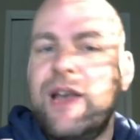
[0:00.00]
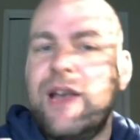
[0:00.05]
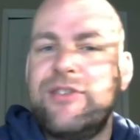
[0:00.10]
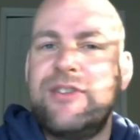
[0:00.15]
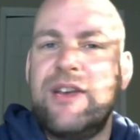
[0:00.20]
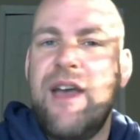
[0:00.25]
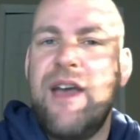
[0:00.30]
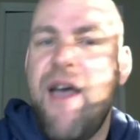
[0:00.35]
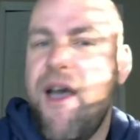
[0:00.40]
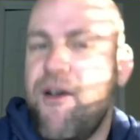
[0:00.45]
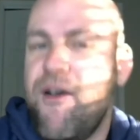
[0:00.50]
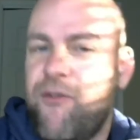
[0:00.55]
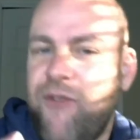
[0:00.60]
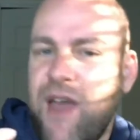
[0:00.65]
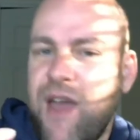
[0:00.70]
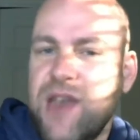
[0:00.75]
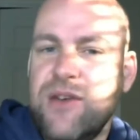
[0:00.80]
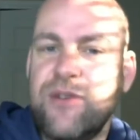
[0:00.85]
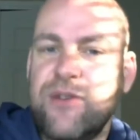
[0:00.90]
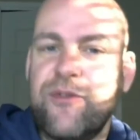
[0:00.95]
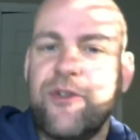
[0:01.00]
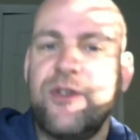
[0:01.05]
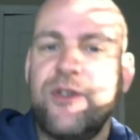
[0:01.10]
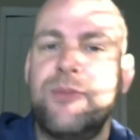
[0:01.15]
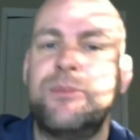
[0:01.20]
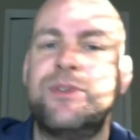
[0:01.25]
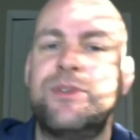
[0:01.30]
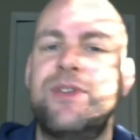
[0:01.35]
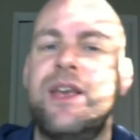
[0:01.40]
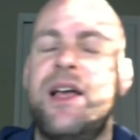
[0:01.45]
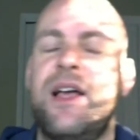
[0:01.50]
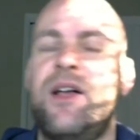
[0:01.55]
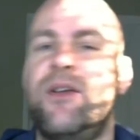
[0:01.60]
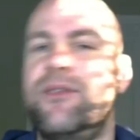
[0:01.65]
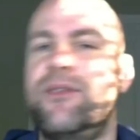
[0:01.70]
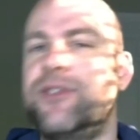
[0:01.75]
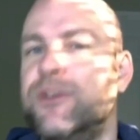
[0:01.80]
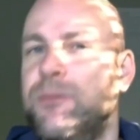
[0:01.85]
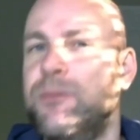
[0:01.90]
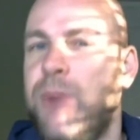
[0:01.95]
to fend for
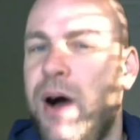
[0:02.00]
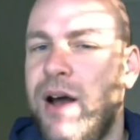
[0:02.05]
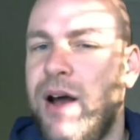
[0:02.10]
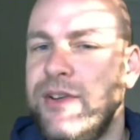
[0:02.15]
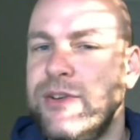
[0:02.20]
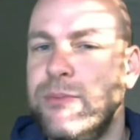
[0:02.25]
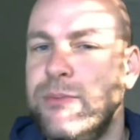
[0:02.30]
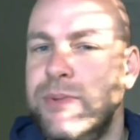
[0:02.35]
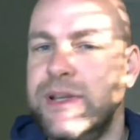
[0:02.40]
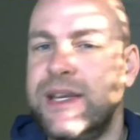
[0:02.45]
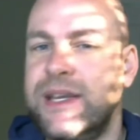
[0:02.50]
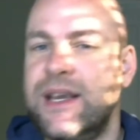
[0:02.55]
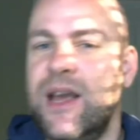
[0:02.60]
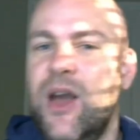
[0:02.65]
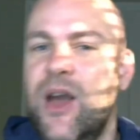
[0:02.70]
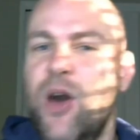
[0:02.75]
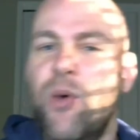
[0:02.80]
themselves and possibly